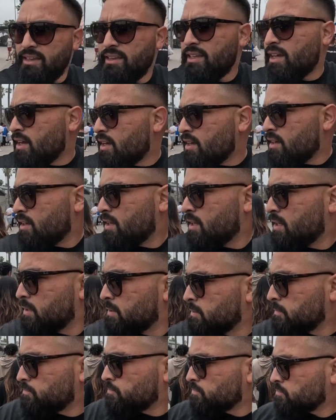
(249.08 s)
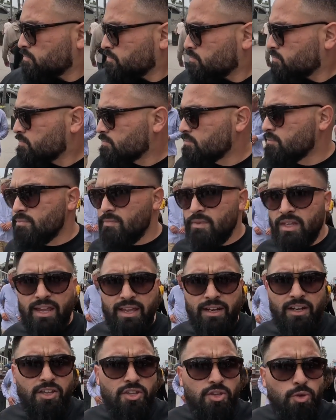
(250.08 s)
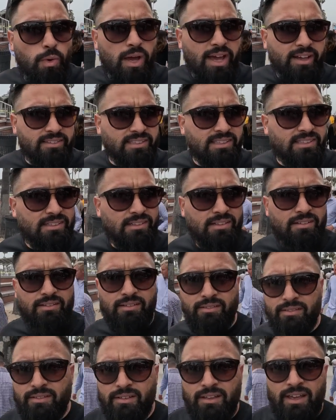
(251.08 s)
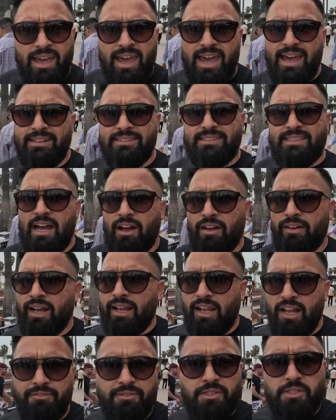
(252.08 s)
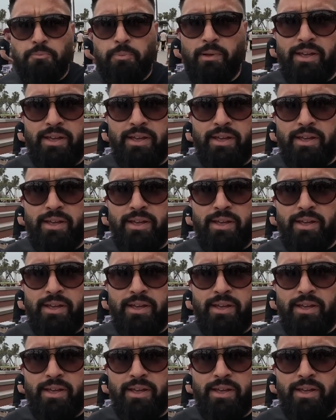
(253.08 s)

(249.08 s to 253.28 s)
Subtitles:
in the US, hands down. I love this